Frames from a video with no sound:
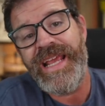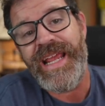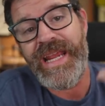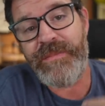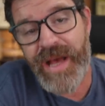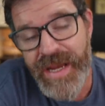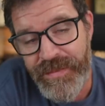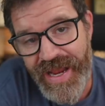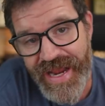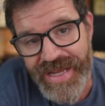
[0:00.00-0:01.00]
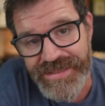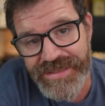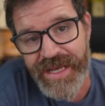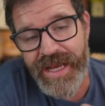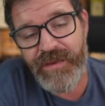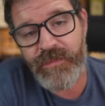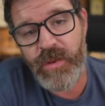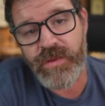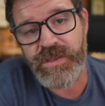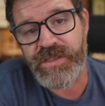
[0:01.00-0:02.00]
In my past, I have
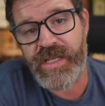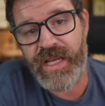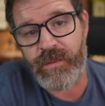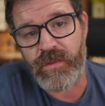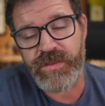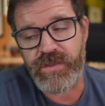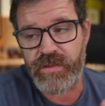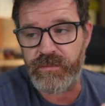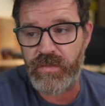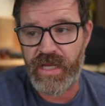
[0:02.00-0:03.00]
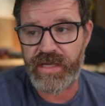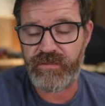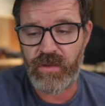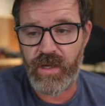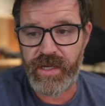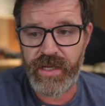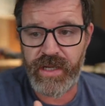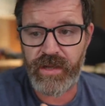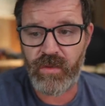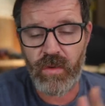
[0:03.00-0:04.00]
purchased cables during Black
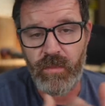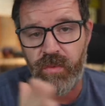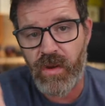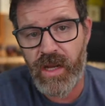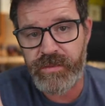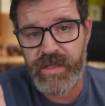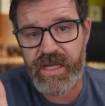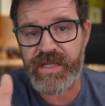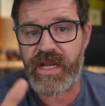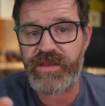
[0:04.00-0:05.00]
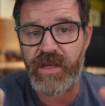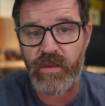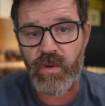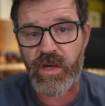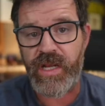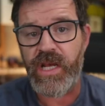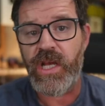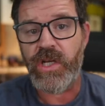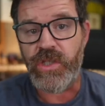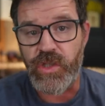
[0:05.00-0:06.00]
Friday or Prime Day that I thought were a
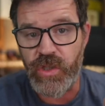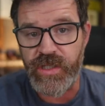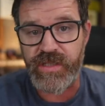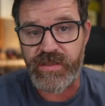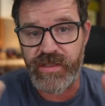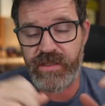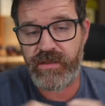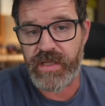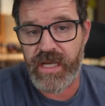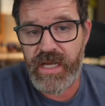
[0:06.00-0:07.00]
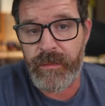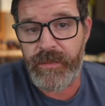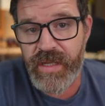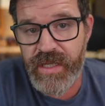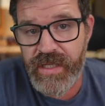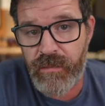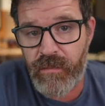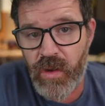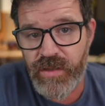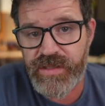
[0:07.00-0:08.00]
good deal. They had a big
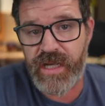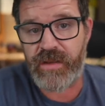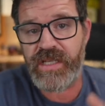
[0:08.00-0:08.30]
markdown.